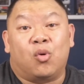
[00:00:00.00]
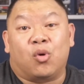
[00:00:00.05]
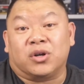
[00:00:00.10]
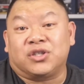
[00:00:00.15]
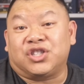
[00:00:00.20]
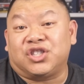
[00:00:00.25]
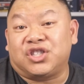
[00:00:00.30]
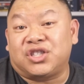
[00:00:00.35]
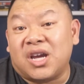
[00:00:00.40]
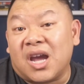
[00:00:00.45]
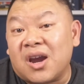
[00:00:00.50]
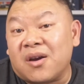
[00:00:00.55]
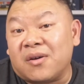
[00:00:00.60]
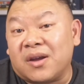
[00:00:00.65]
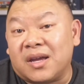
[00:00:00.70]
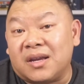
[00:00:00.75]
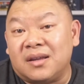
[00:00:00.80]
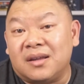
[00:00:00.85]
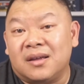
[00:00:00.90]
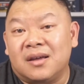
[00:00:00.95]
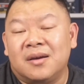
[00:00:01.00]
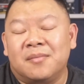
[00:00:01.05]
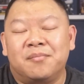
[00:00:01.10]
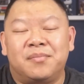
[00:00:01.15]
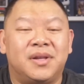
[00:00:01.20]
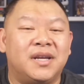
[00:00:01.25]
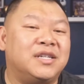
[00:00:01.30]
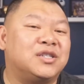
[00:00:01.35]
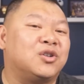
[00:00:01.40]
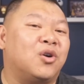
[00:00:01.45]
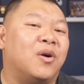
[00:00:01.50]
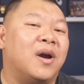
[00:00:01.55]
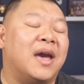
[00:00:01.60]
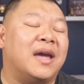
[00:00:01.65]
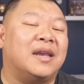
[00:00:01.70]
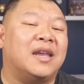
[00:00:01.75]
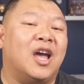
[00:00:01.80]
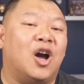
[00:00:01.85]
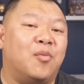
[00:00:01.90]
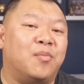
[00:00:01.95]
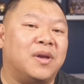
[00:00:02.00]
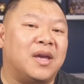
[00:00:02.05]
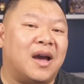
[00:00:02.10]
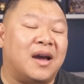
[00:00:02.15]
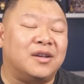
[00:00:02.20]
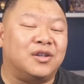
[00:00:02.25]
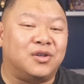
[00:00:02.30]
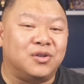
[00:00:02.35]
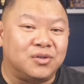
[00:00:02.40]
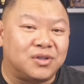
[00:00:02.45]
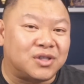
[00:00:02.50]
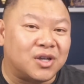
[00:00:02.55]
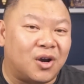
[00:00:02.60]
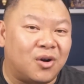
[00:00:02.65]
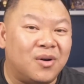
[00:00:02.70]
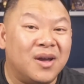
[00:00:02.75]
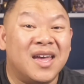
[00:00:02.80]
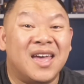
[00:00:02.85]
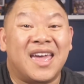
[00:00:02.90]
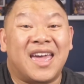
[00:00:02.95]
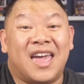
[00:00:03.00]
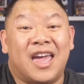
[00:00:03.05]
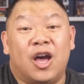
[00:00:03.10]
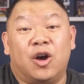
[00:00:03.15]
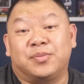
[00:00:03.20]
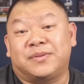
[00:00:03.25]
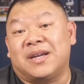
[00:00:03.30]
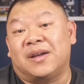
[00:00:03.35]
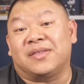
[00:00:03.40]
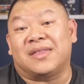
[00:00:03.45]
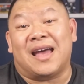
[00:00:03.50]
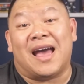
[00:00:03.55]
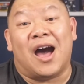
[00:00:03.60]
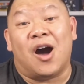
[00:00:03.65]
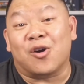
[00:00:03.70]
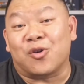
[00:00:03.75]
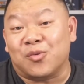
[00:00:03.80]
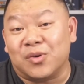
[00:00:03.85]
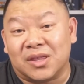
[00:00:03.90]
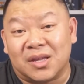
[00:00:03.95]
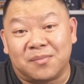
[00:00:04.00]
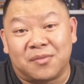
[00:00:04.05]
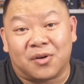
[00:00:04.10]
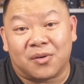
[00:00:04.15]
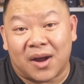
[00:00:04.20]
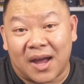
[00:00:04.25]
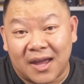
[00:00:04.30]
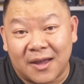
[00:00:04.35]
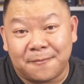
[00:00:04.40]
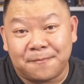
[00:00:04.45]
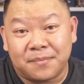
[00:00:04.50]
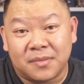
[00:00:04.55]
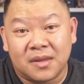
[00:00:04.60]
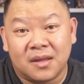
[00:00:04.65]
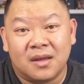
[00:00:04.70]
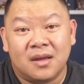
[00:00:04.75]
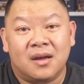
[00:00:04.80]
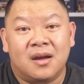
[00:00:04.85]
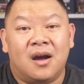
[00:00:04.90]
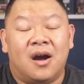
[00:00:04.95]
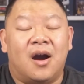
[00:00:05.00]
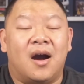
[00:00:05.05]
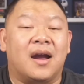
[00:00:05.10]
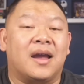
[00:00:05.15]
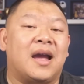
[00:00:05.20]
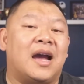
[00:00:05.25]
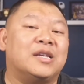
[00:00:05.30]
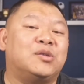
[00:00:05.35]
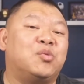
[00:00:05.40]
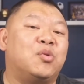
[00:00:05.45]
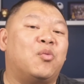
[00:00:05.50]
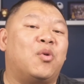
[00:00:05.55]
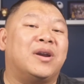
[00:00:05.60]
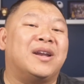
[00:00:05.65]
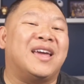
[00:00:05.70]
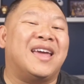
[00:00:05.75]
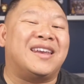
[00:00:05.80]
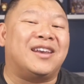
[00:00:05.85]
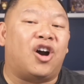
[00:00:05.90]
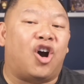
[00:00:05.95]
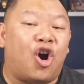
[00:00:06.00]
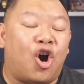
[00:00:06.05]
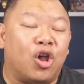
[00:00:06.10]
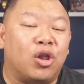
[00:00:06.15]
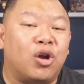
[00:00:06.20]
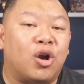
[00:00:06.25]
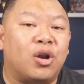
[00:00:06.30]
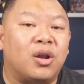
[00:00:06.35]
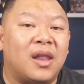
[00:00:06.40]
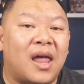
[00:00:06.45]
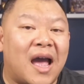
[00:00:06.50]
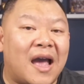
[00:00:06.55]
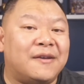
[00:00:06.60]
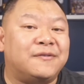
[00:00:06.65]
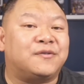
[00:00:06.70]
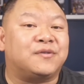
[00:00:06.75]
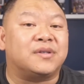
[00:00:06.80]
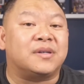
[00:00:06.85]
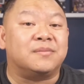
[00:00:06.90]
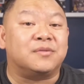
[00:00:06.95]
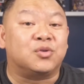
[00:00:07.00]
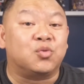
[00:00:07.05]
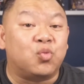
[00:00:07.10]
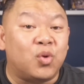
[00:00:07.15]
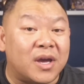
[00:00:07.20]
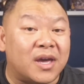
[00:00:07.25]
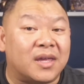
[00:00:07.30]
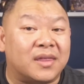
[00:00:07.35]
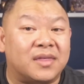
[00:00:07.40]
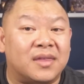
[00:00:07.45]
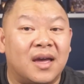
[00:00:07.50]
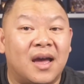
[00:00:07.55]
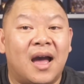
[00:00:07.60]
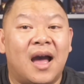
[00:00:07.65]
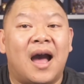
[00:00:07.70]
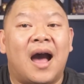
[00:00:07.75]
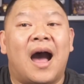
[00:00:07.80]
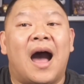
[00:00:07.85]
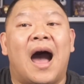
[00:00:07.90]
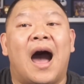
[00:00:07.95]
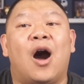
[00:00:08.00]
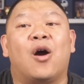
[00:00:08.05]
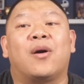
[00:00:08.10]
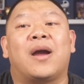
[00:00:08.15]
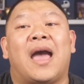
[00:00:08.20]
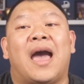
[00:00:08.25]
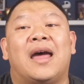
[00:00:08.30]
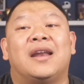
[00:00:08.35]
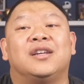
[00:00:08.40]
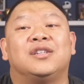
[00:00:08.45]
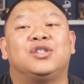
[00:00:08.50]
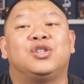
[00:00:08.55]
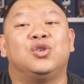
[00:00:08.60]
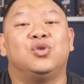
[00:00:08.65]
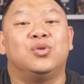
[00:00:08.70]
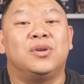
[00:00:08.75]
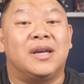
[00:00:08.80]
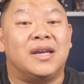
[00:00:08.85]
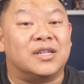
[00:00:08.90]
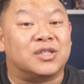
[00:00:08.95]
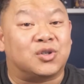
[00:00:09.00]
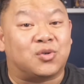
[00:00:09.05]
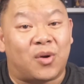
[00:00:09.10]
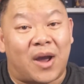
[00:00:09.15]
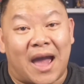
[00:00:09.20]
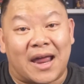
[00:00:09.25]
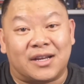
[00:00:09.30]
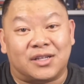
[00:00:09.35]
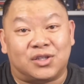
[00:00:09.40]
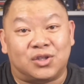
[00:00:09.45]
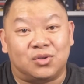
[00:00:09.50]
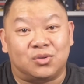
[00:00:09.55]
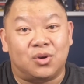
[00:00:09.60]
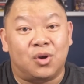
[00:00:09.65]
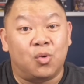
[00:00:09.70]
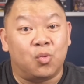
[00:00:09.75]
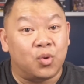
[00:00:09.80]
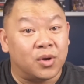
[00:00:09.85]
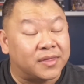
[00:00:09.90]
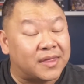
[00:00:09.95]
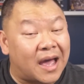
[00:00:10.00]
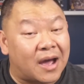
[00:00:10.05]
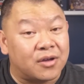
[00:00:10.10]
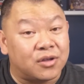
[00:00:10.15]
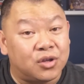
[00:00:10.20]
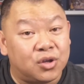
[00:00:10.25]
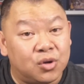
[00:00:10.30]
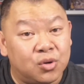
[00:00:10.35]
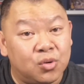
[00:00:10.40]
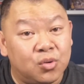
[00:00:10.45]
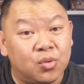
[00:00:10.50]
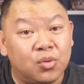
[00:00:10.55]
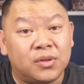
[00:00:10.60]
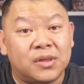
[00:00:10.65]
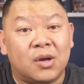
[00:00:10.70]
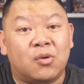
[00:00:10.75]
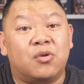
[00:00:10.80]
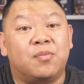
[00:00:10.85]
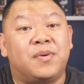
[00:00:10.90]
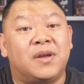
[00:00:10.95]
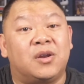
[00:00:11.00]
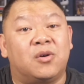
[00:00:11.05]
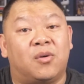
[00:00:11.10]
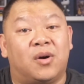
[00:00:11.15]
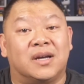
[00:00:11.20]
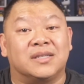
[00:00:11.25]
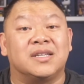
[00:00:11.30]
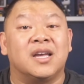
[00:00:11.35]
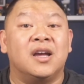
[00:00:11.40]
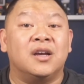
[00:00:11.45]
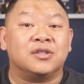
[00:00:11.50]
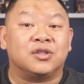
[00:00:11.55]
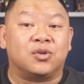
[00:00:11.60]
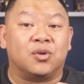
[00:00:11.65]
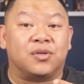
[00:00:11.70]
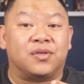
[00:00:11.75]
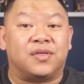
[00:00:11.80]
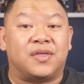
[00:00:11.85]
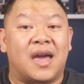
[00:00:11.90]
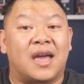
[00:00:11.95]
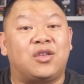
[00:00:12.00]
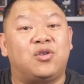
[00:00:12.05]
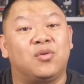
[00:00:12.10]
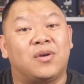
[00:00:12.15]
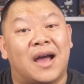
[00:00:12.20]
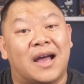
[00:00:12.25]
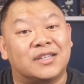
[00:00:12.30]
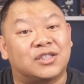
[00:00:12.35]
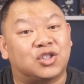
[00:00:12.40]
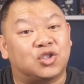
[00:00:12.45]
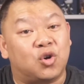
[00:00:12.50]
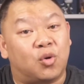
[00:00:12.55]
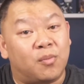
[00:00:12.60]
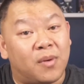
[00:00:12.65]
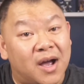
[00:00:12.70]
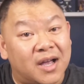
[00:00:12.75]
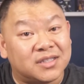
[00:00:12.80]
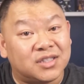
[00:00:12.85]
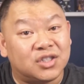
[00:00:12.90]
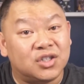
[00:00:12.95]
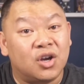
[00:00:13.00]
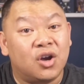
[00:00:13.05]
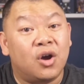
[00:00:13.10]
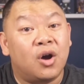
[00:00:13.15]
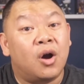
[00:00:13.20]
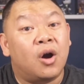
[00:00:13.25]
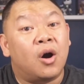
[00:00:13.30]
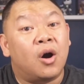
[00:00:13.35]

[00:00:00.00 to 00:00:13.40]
or share it, please go ahead and help me out and do so. It helps out the algorithm. All right. All right, guys. We want to end all our live streams with our attitude is gratitude. Without you, there would be no us. So thank you guys so much.